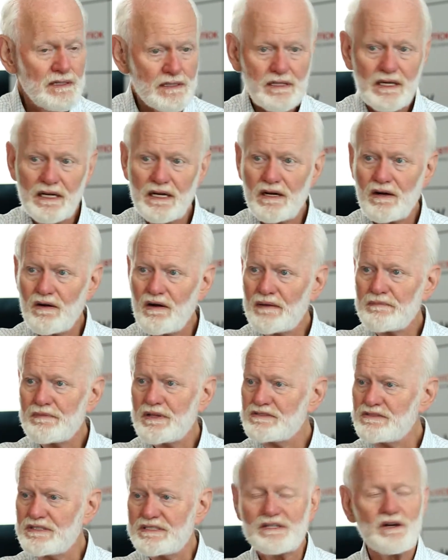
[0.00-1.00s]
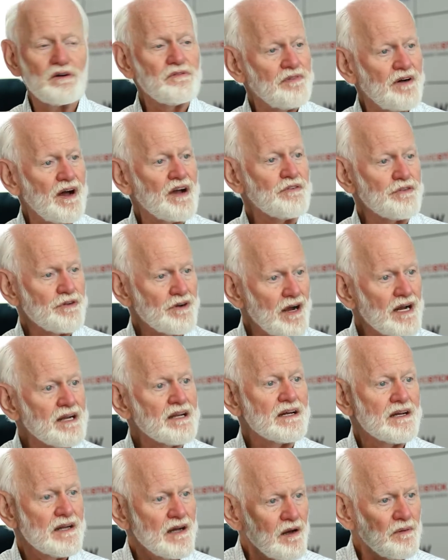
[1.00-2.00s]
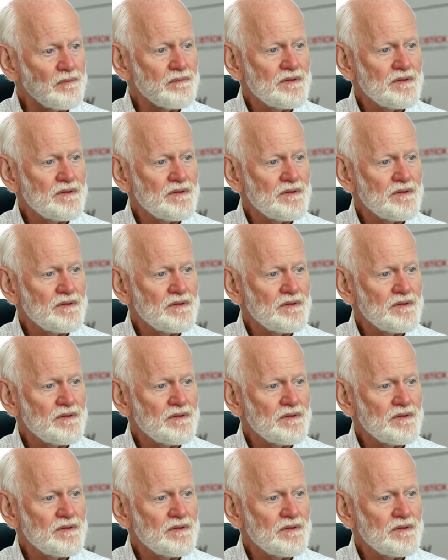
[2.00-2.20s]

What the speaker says: You know, I'm the CEO of Pfizer, I need help.